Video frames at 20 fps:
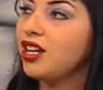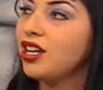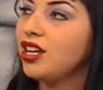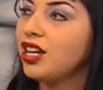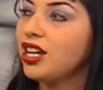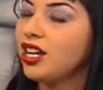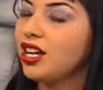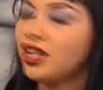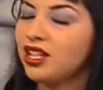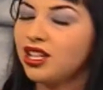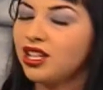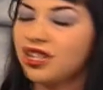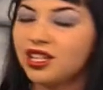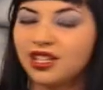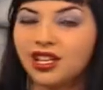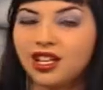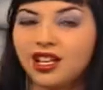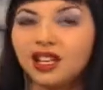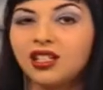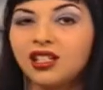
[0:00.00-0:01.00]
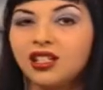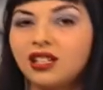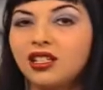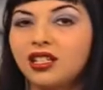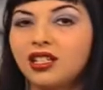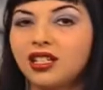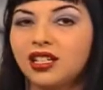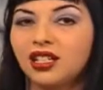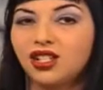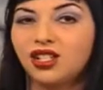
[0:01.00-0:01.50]
in this little
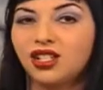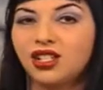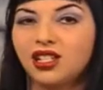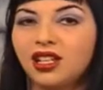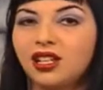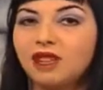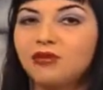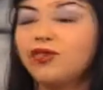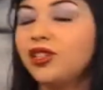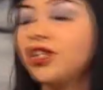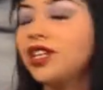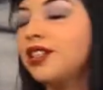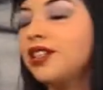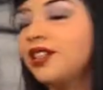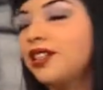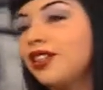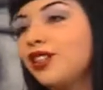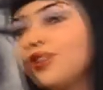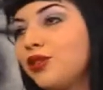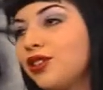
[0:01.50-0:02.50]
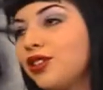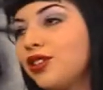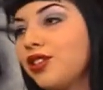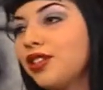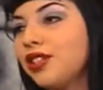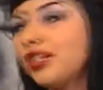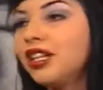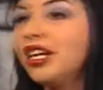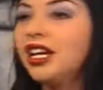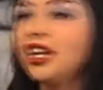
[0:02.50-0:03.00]
addiction thing. I'm a very addictive person,
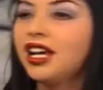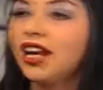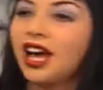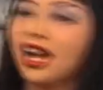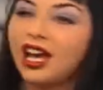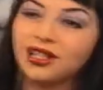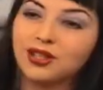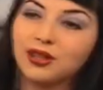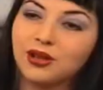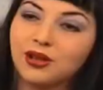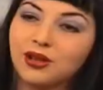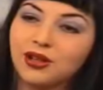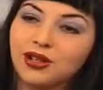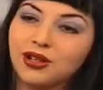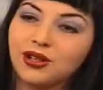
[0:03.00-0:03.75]
I suppose.